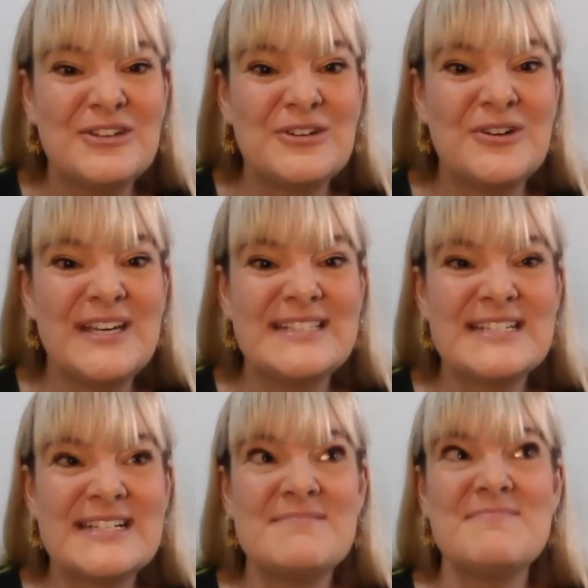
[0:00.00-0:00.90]

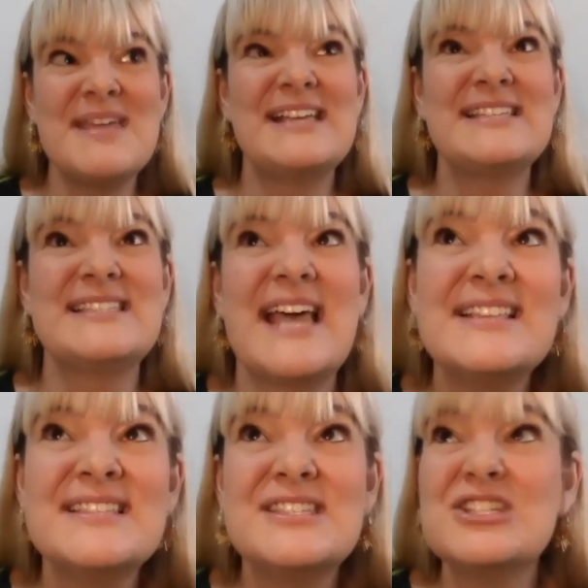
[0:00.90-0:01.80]
It didn't make
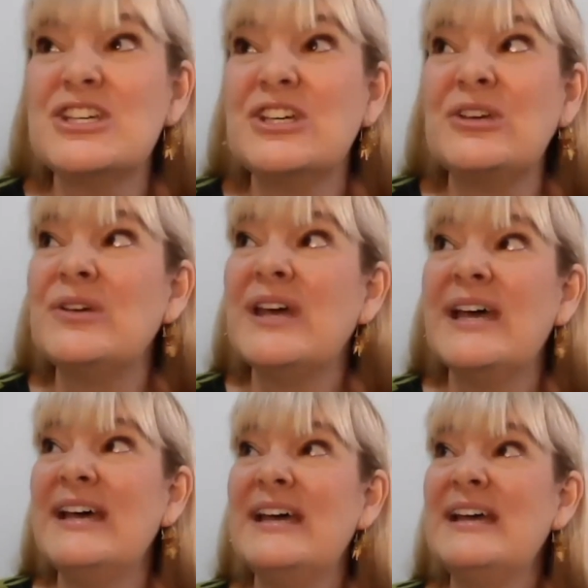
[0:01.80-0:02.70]
sense to
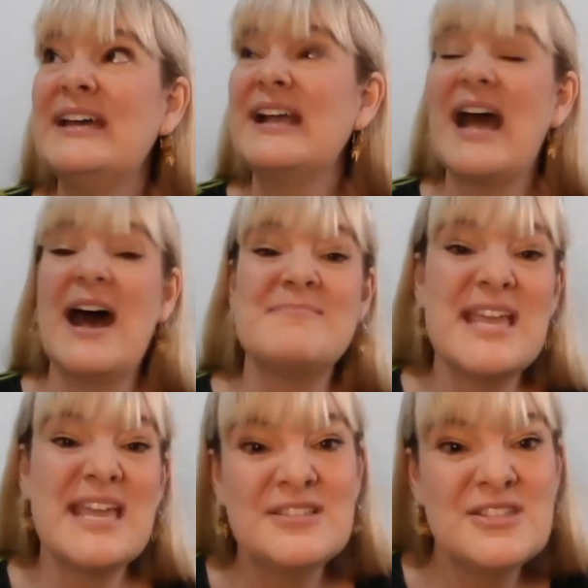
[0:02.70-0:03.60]

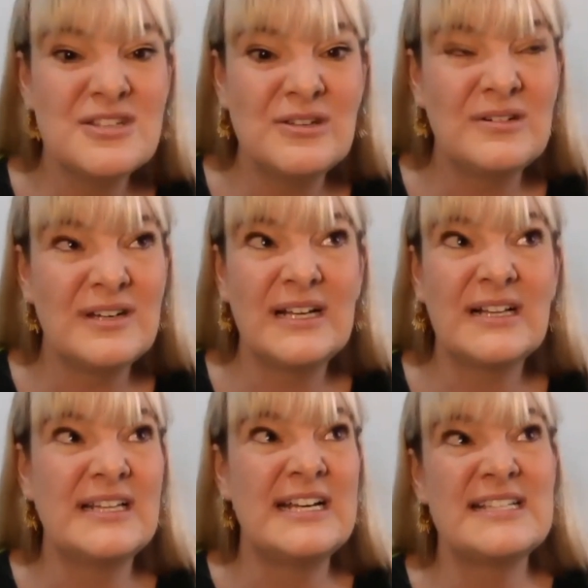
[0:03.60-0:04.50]
come into a
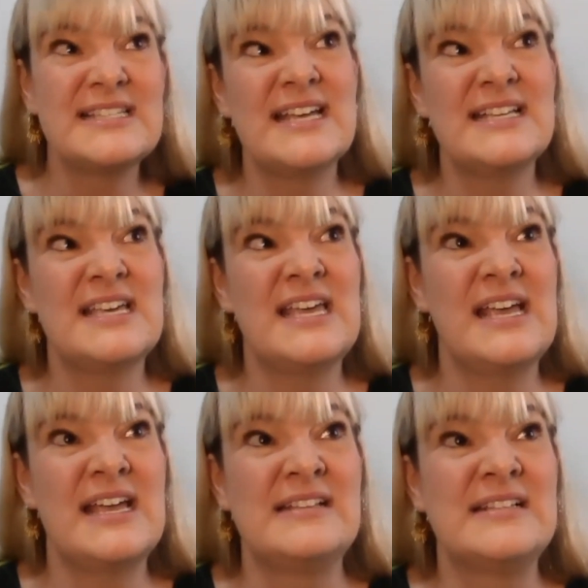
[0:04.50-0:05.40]
clinic
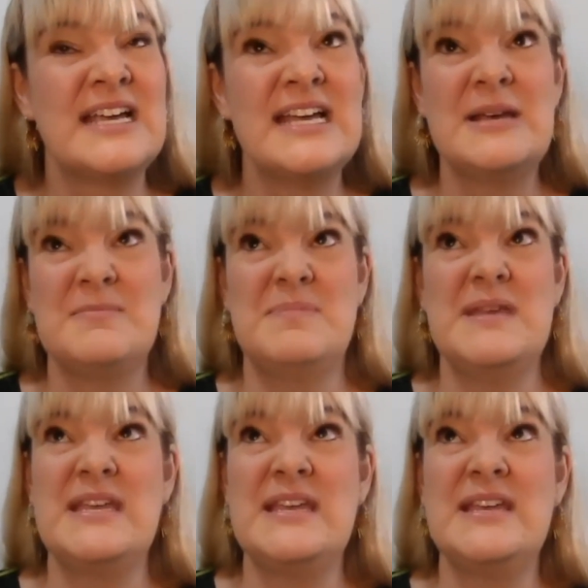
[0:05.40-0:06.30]
setting and
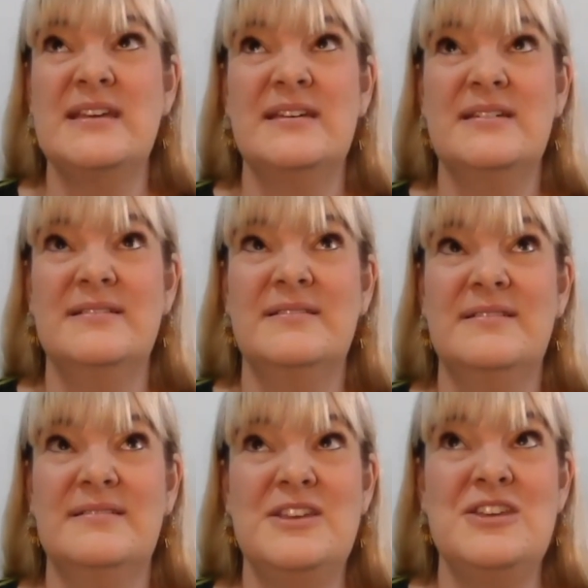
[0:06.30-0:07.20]
be,
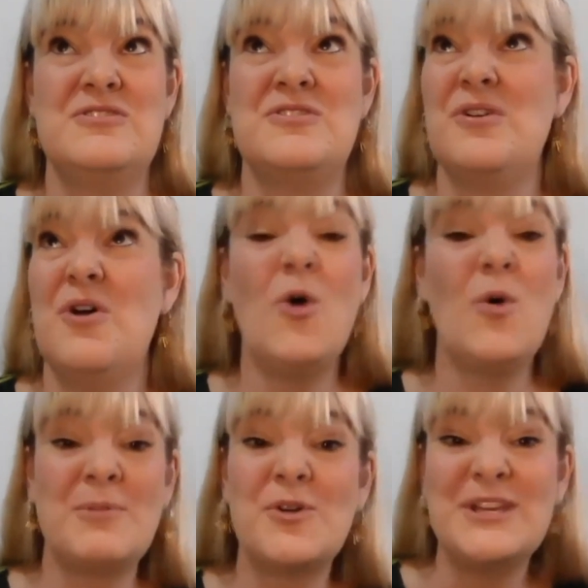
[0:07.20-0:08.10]

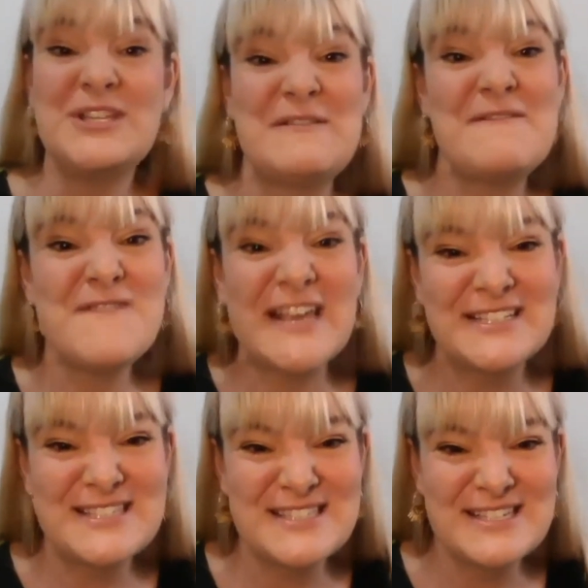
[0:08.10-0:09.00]
oh, I'm going to
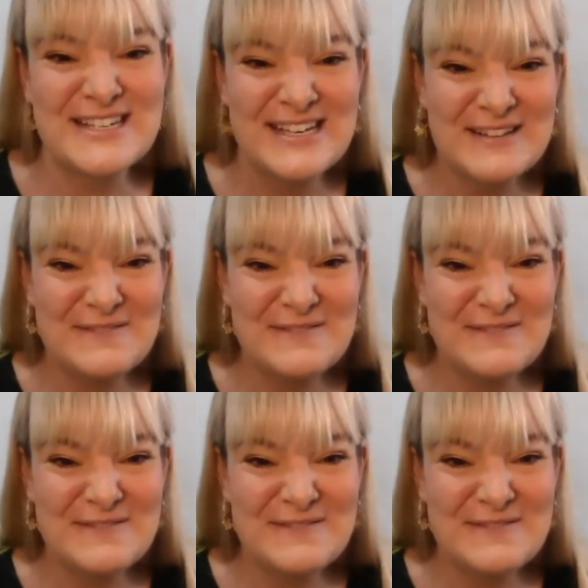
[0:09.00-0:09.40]
fix